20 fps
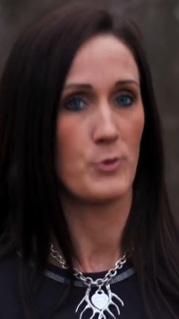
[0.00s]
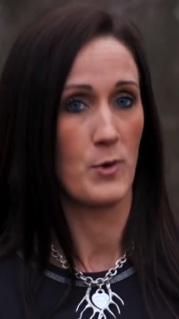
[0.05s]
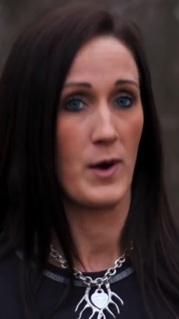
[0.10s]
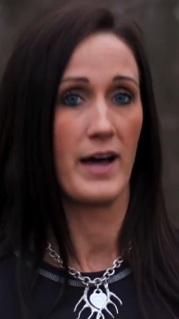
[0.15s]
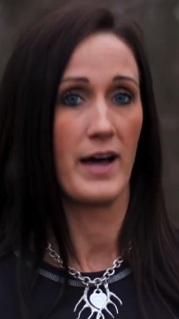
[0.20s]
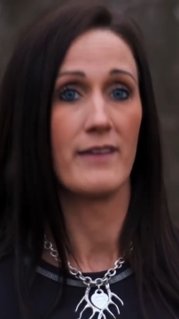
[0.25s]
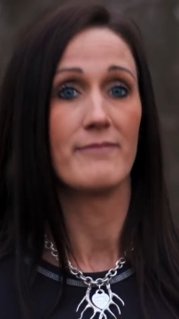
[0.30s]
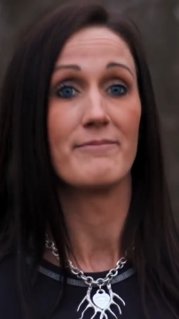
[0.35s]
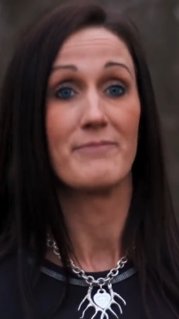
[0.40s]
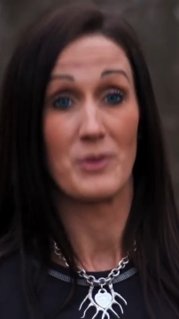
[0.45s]

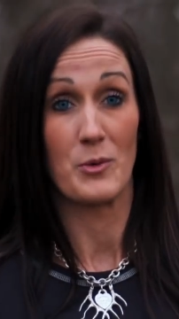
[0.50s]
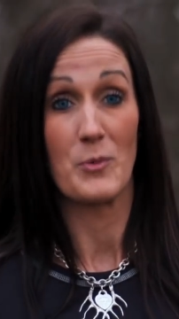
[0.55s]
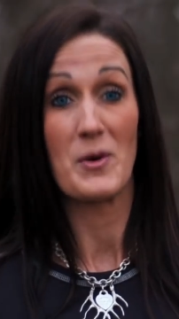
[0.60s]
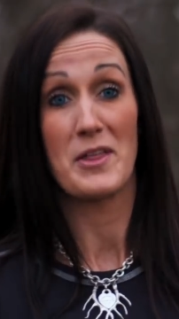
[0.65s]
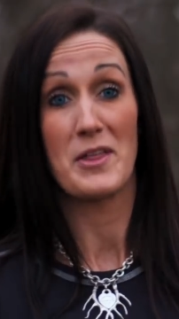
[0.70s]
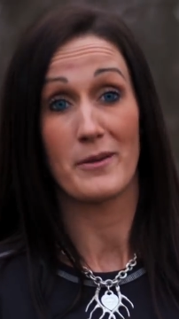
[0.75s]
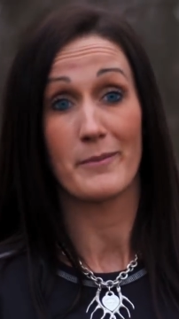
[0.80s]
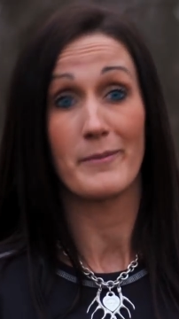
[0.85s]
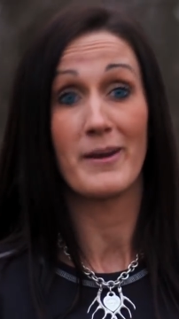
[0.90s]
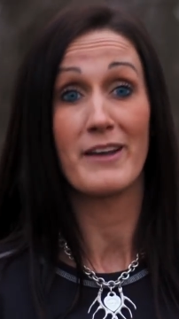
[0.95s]
well, the
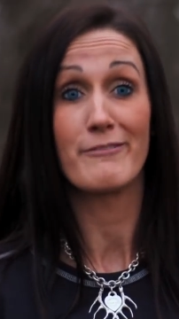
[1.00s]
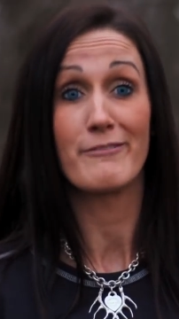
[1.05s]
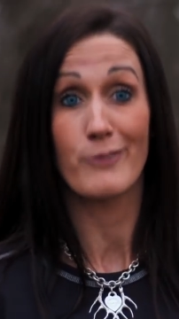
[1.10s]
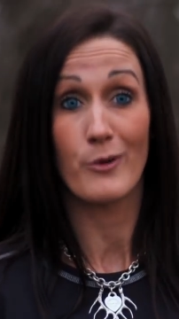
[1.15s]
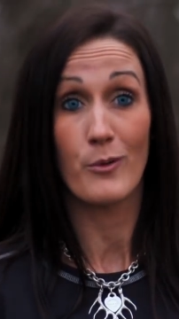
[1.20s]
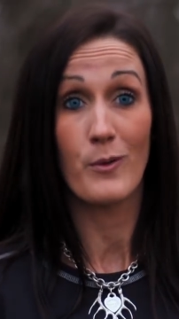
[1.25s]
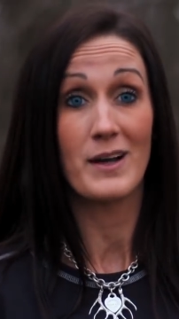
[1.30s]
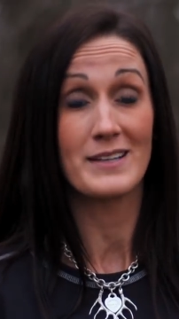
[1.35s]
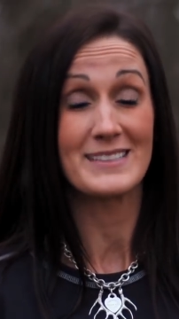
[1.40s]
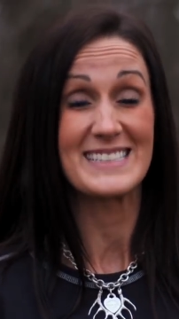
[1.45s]
weathermen
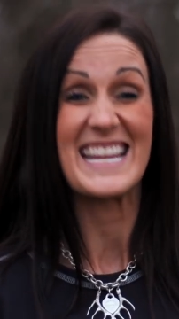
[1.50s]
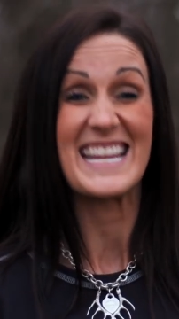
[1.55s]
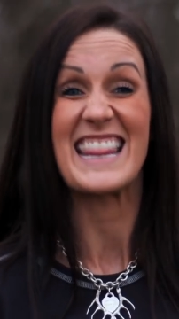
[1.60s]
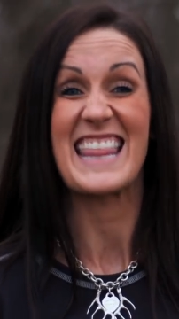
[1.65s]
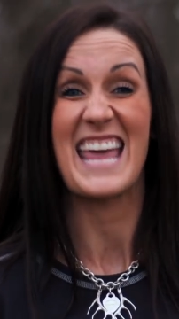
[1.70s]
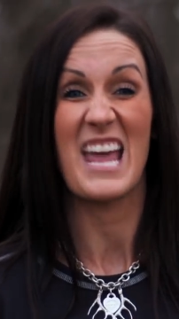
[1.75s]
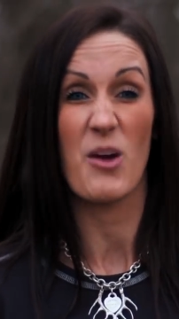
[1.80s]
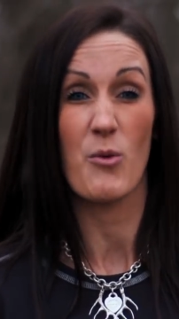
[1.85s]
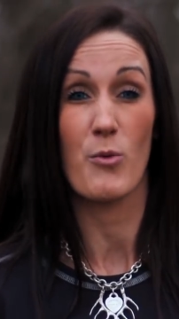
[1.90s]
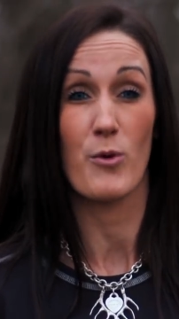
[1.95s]
for once,
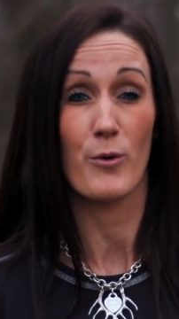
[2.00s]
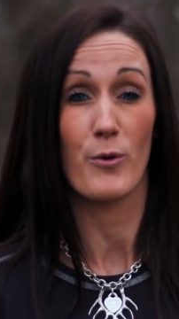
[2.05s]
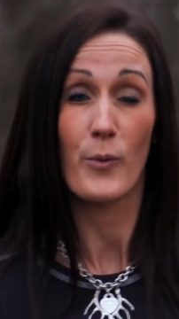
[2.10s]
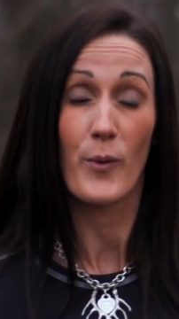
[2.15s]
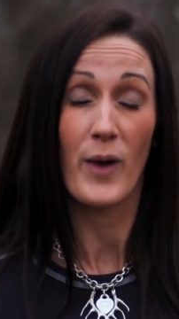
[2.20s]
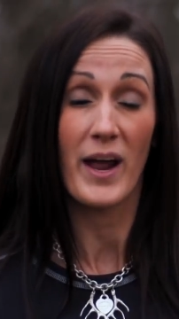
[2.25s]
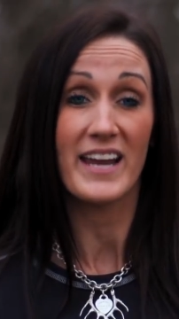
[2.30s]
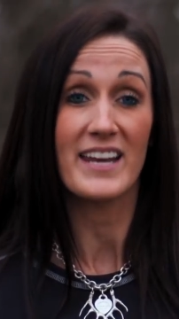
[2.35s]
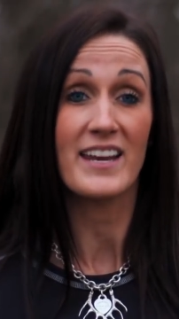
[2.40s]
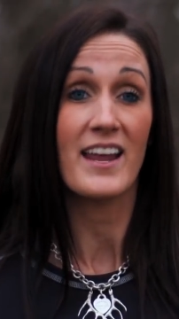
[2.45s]
they were
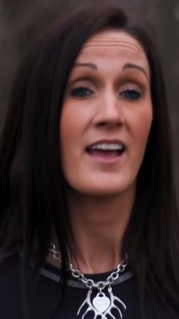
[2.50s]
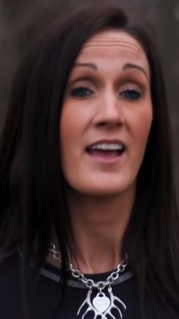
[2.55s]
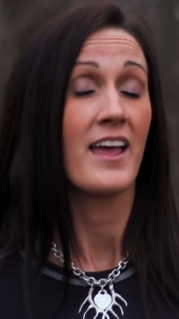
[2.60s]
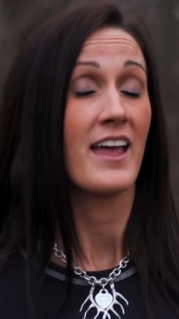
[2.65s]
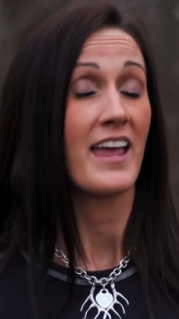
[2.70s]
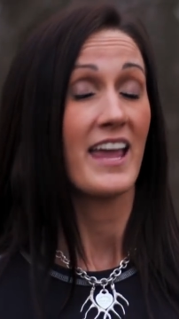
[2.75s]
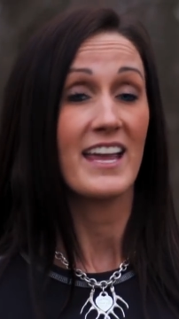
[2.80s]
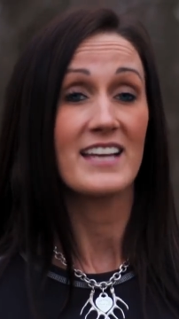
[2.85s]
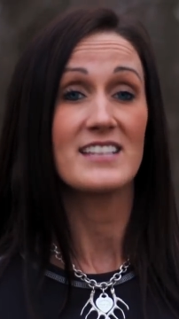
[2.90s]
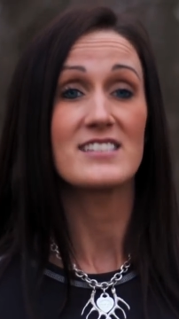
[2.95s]
right.
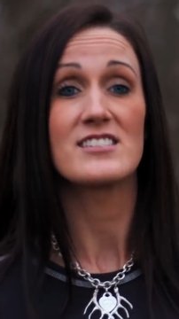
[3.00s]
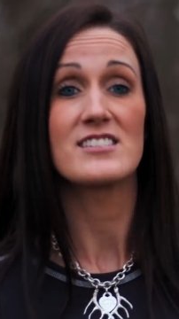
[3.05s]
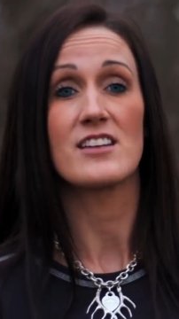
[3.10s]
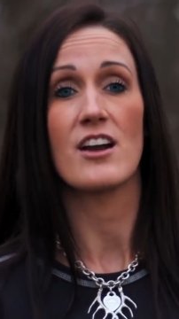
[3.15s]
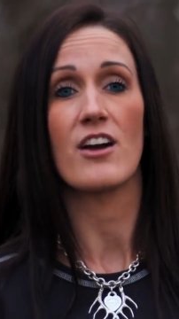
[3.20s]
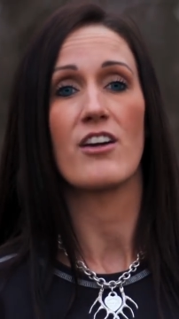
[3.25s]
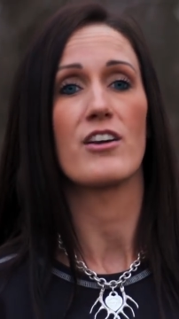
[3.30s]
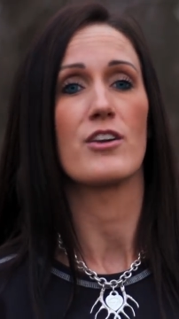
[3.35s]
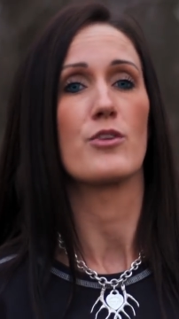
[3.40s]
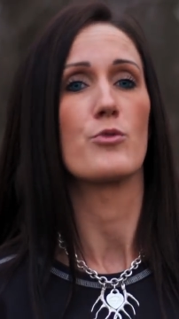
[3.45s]
It
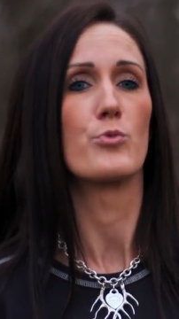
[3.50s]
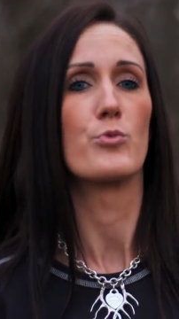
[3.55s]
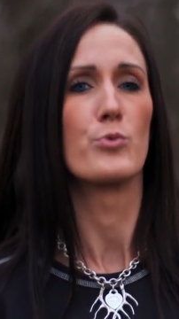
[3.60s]
started